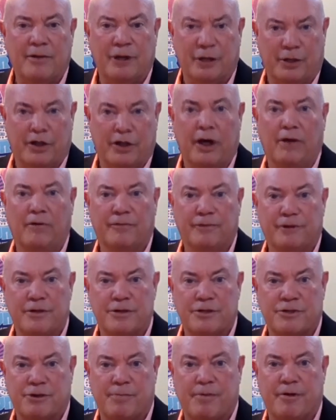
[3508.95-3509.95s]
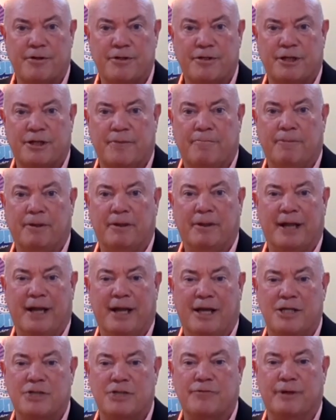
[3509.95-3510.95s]
the Gulf distributorship in
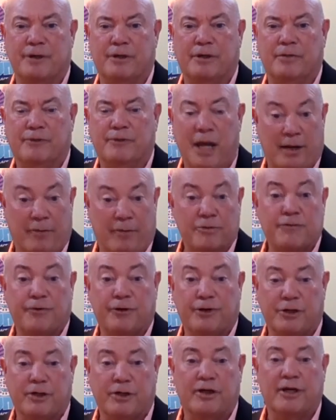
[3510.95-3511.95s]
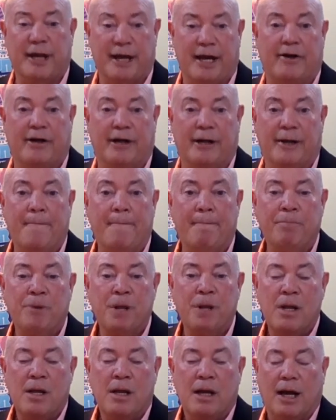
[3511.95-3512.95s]
Gainesville, and it was for Cooke County,
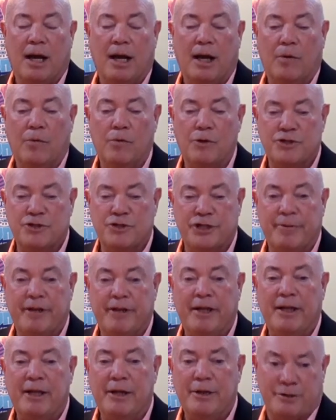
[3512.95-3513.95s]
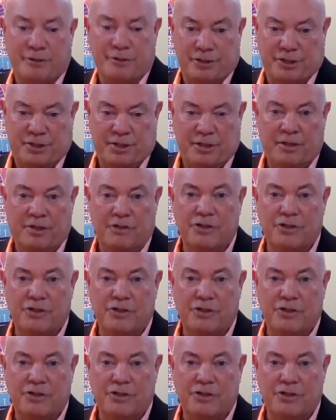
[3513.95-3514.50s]
uh, was Jimmy Leonards.